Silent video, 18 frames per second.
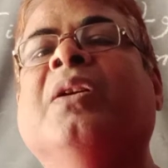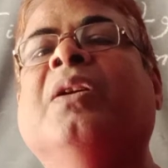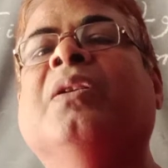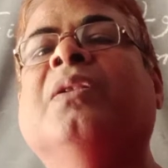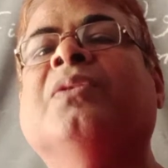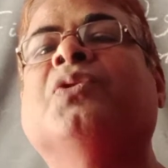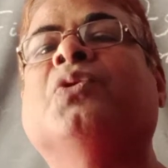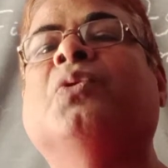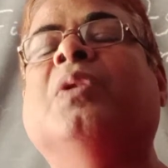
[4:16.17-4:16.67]

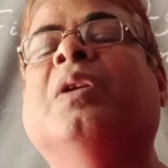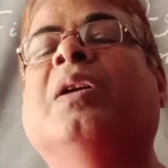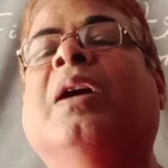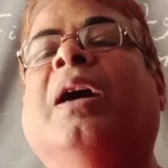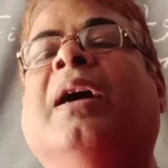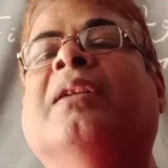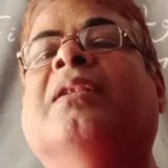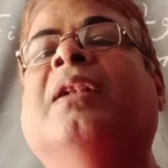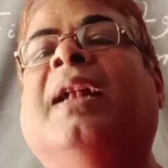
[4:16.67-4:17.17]
So
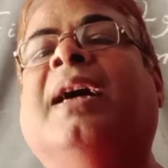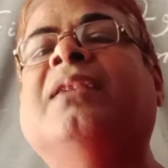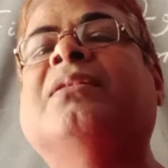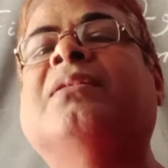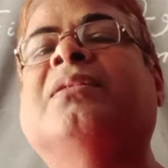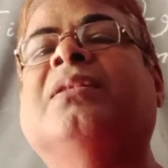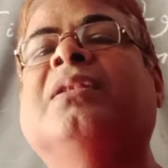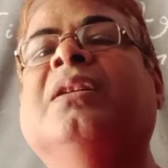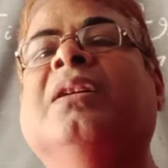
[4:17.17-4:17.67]
at
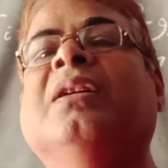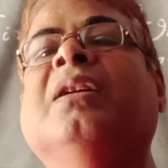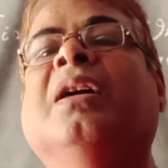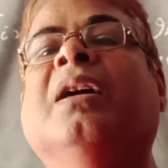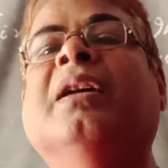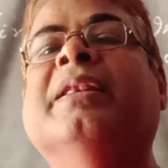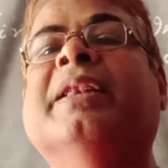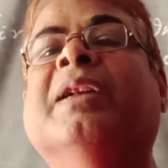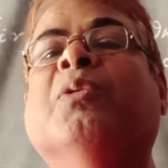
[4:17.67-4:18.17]
last,
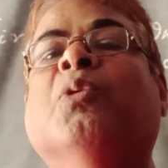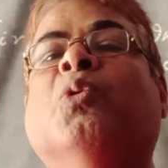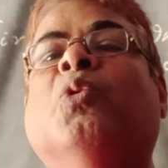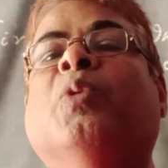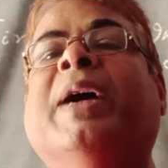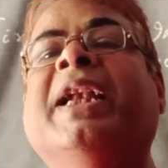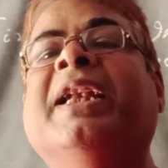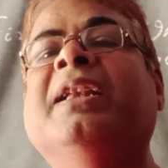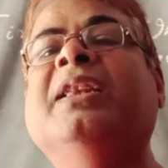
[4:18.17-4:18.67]
then
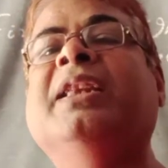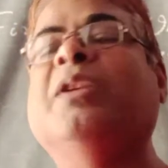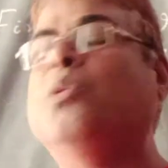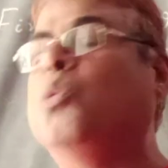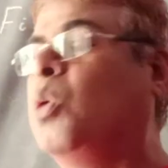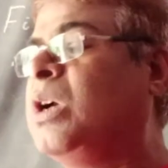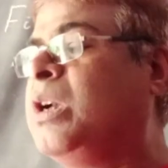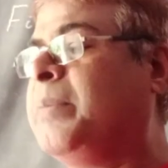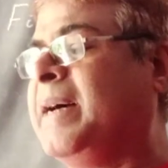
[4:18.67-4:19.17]
when the
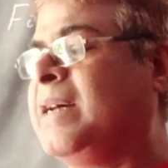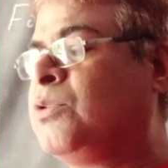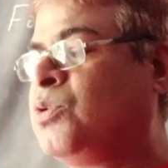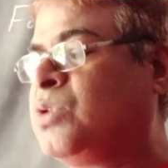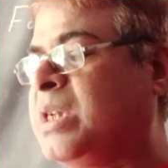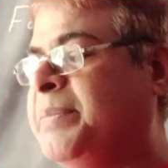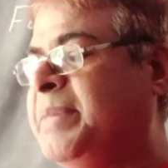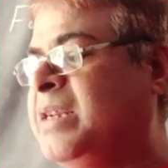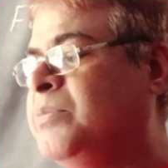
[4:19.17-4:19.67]
old Bahadur
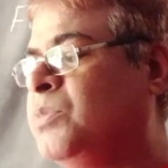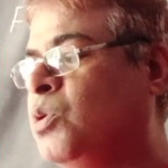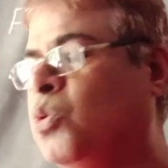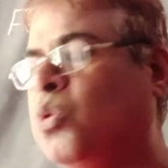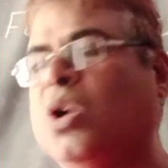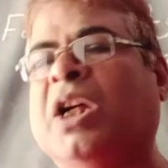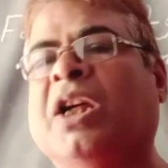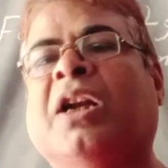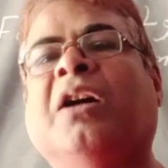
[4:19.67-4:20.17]
Shah became the
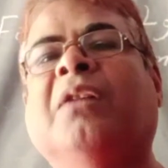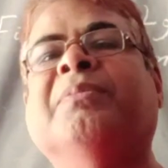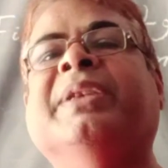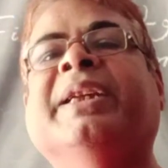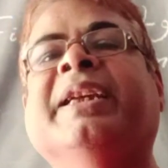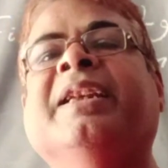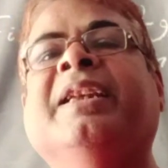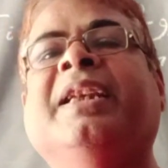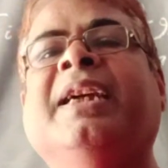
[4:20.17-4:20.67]
ruler of
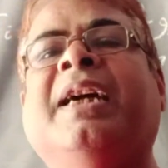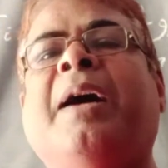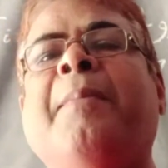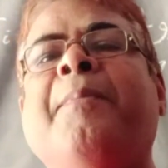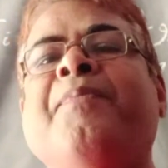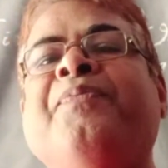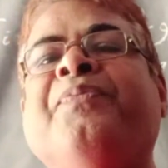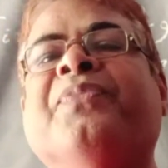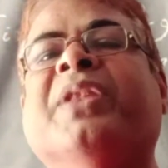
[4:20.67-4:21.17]
the India,
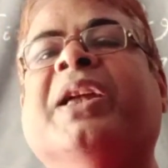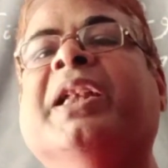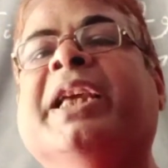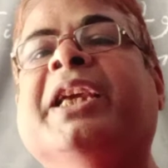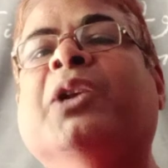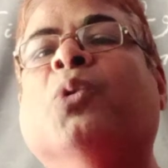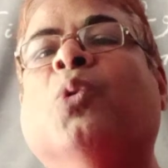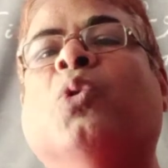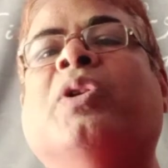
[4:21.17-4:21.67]
then
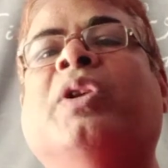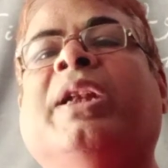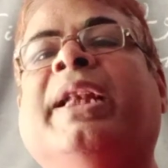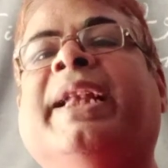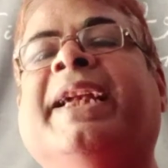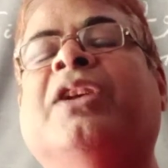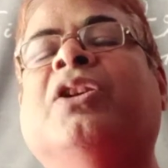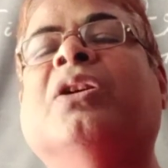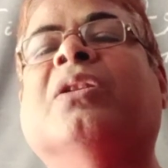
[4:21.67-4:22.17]
he wrote a
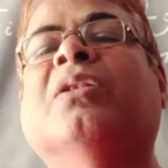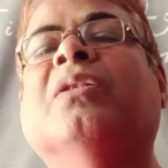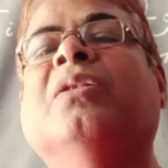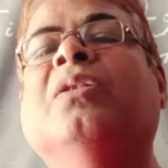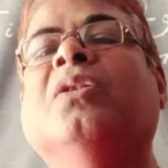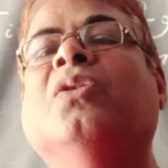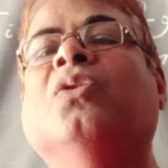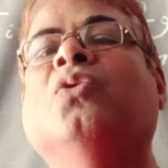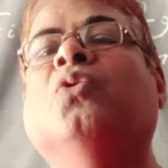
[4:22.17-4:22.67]
letter
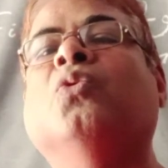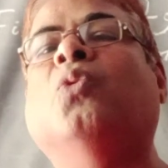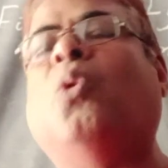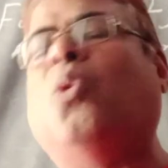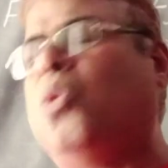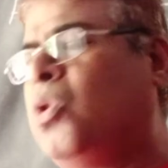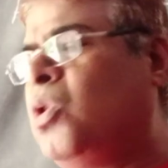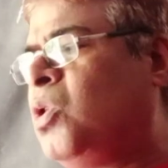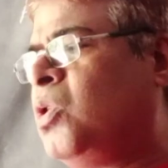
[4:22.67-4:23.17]
to
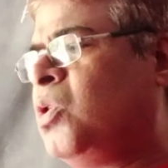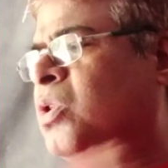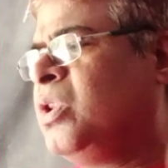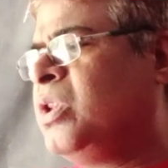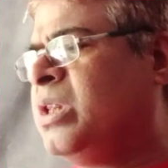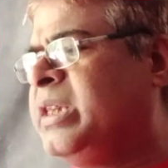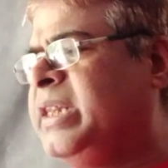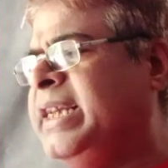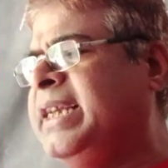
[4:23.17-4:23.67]
all
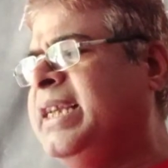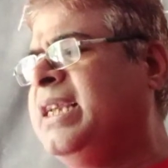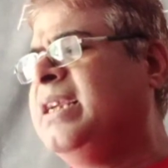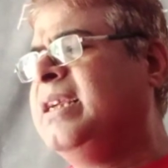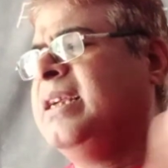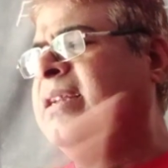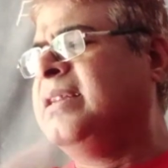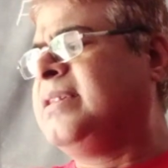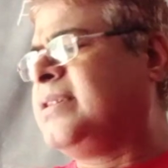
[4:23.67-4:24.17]
the
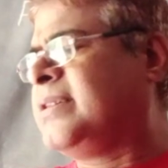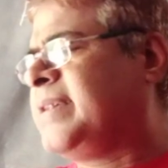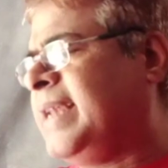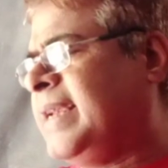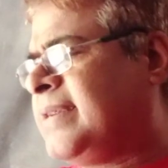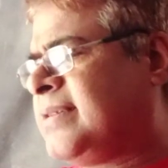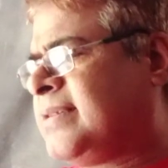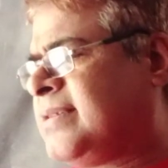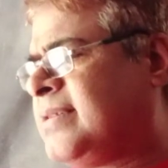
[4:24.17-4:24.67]

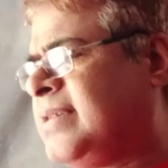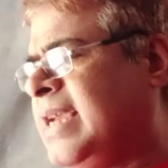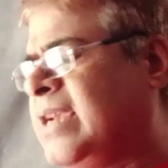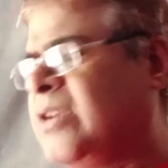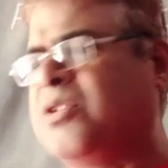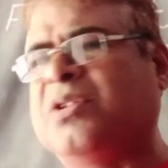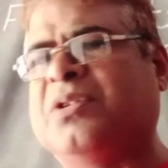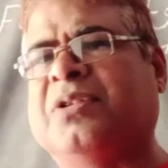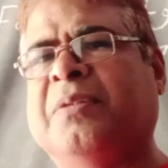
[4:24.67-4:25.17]
states
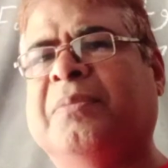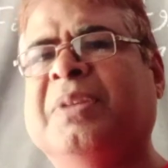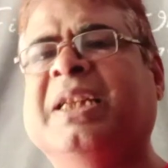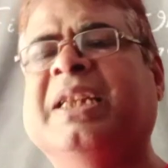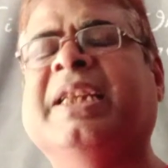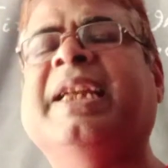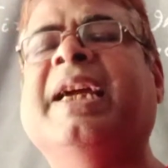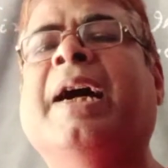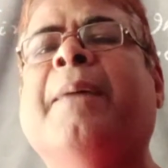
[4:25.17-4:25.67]
across of
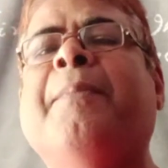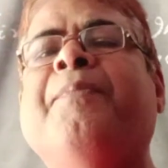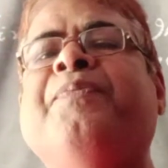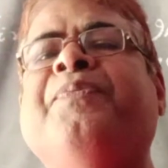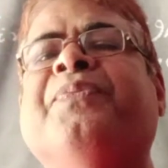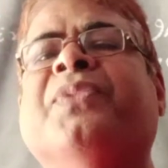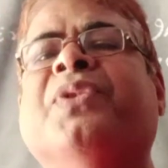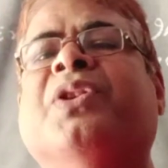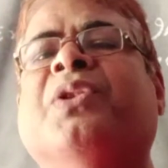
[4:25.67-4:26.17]
India
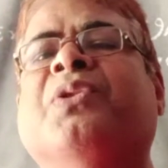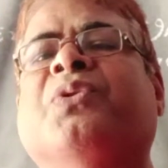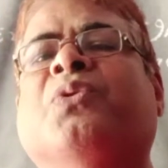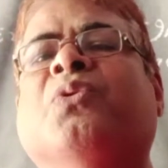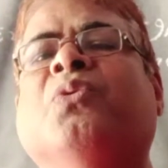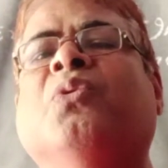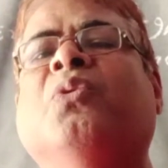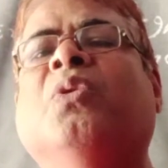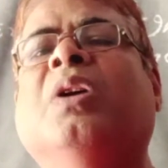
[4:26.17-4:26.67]
just
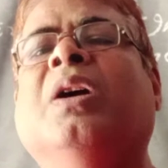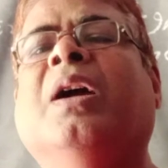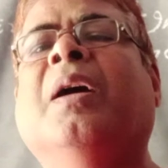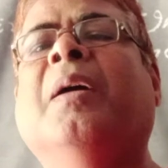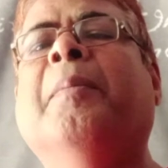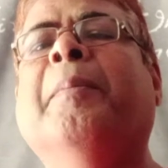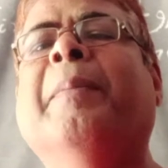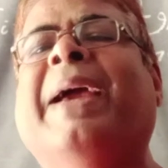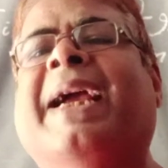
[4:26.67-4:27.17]
to
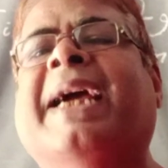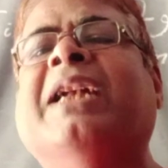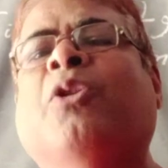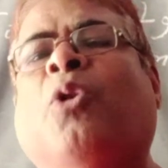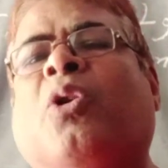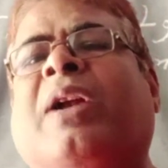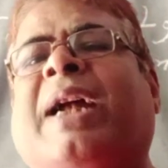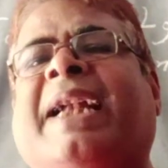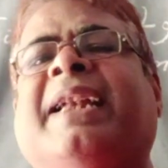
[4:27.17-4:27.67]
make an
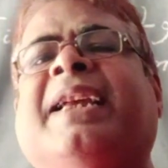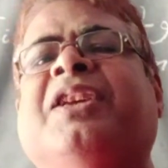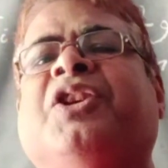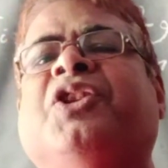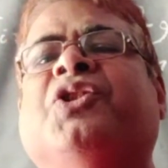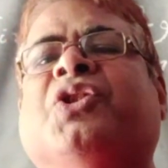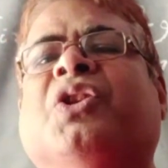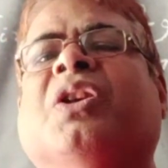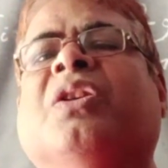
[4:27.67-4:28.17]

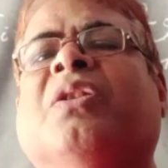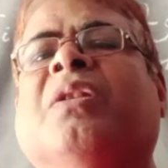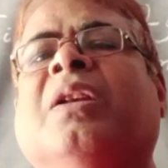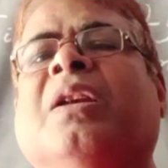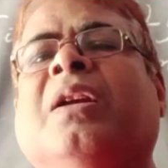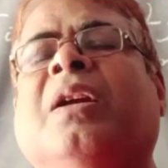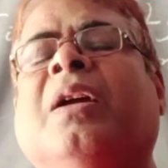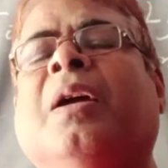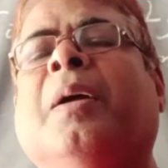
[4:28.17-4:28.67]
organization,
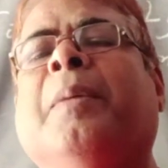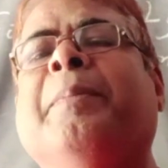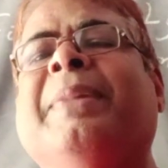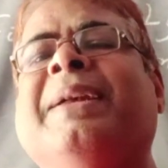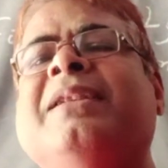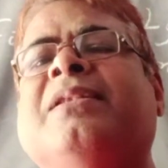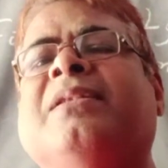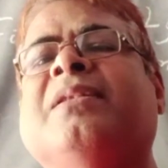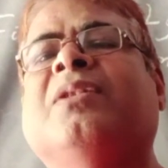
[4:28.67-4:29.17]

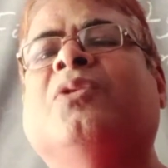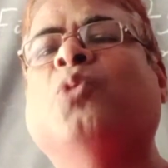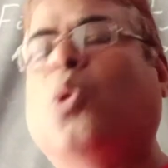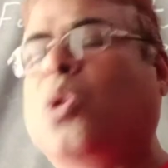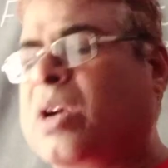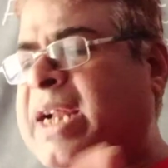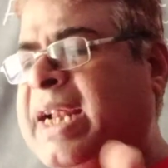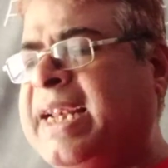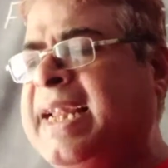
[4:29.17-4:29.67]
means to
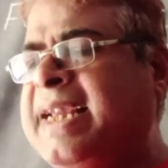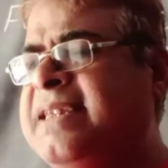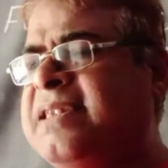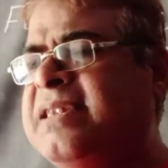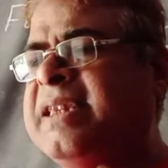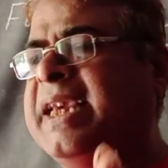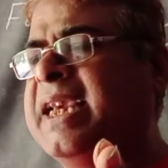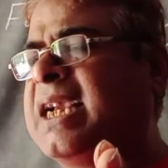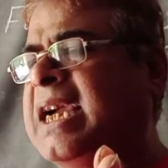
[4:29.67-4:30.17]

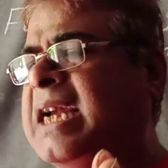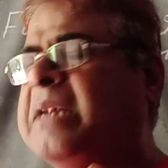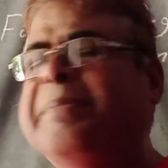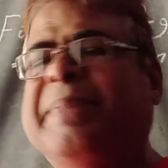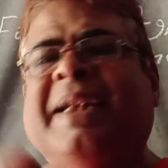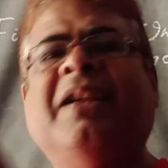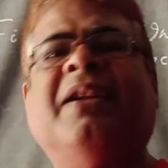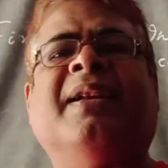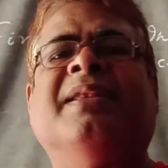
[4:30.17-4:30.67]
organize a
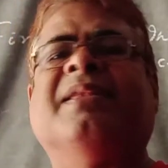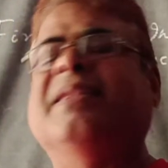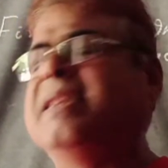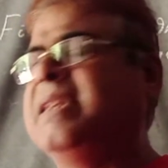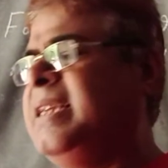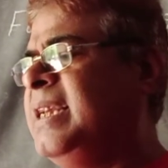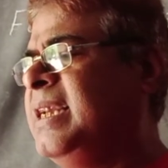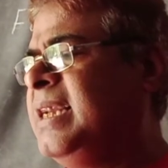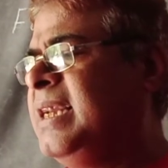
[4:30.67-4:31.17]
confederacy